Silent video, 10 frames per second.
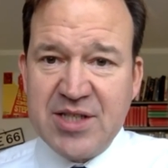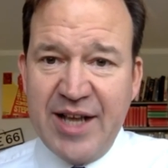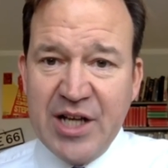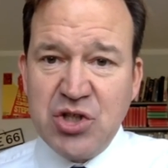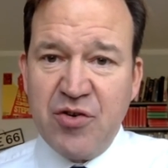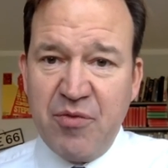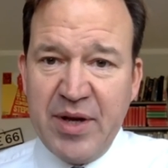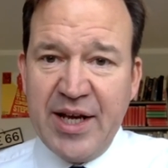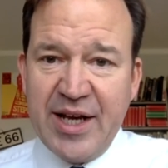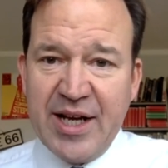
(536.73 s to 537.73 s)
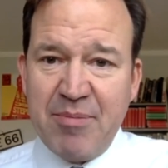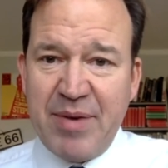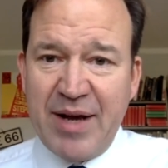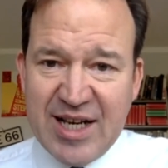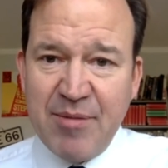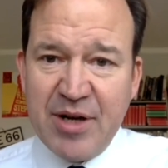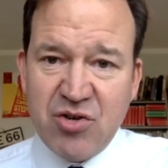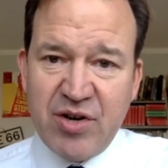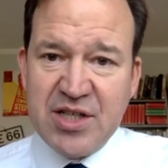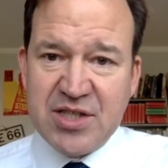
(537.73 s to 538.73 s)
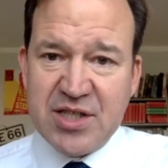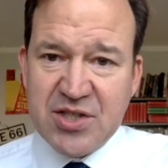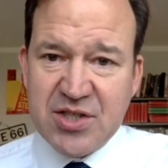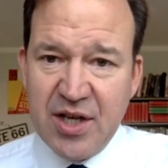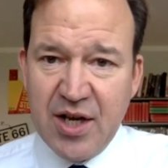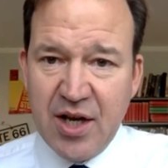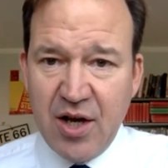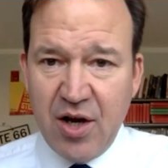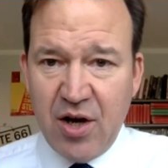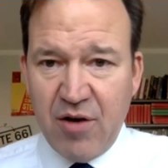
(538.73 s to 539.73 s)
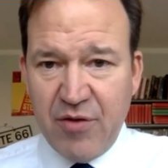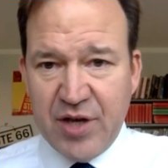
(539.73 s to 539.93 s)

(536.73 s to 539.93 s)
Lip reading: nature of being in a pandemic crisis of